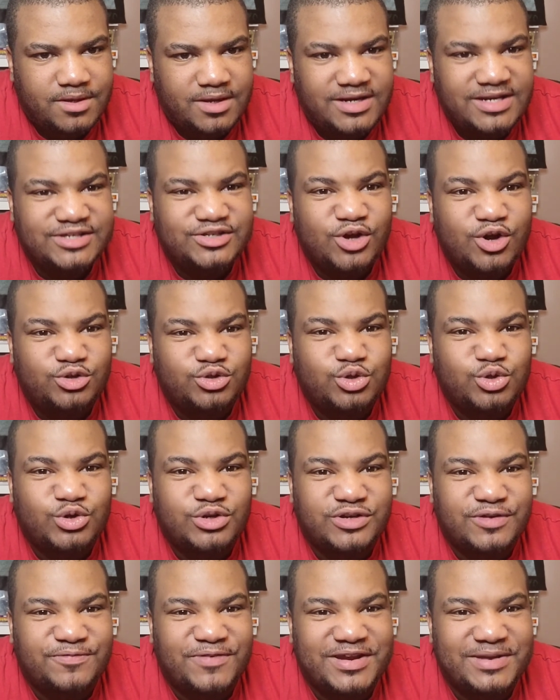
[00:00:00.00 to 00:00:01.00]
At least R two
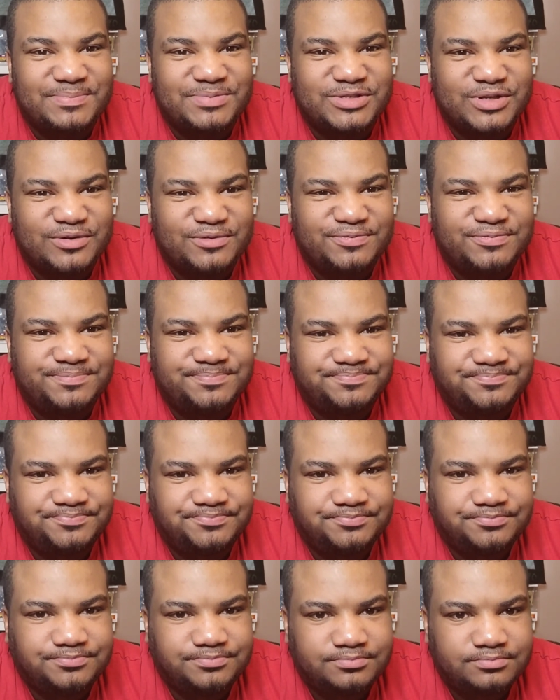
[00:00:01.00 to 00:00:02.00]
can defend himself. Hey,
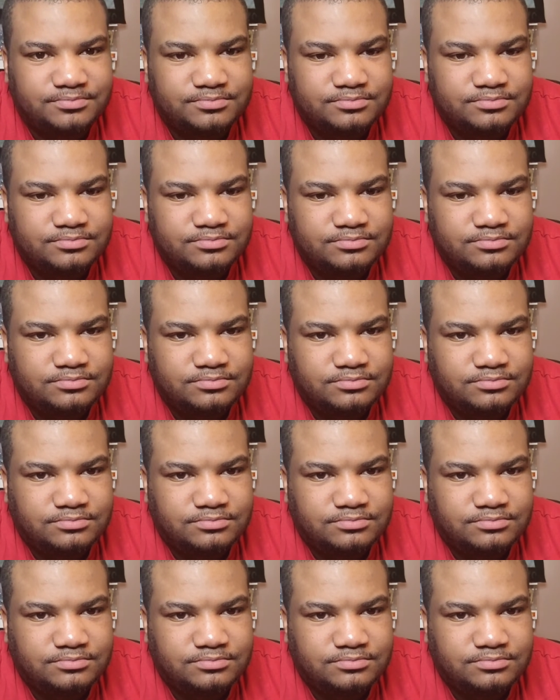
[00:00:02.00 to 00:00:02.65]
hey, what are you doing?